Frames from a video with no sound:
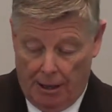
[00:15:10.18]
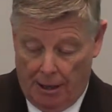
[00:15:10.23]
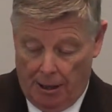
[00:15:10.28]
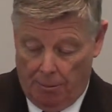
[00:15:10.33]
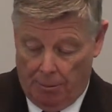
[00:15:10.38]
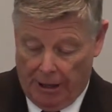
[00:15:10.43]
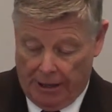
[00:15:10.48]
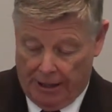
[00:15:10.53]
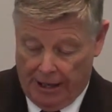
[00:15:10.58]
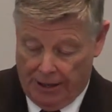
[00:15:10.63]

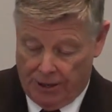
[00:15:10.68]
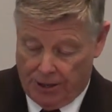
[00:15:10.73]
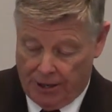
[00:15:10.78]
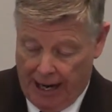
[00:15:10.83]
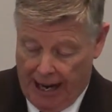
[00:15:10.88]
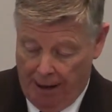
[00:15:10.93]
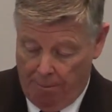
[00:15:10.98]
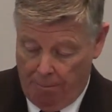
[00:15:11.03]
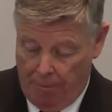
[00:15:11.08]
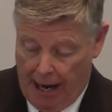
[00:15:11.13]
But this
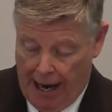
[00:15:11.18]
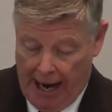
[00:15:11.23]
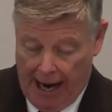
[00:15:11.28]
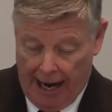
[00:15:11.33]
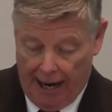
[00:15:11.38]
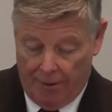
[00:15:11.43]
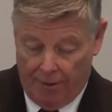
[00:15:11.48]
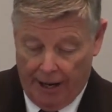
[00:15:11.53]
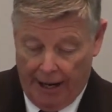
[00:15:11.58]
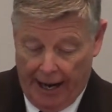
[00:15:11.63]
same
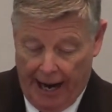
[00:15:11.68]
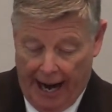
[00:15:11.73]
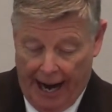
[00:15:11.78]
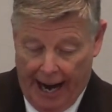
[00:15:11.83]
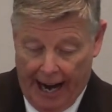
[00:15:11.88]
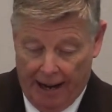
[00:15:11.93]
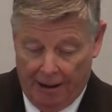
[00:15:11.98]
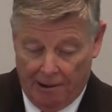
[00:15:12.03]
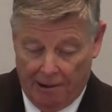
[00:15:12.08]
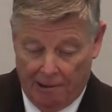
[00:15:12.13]
man,
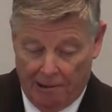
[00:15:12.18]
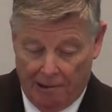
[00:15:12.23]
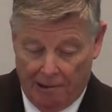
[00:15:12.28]
Renan,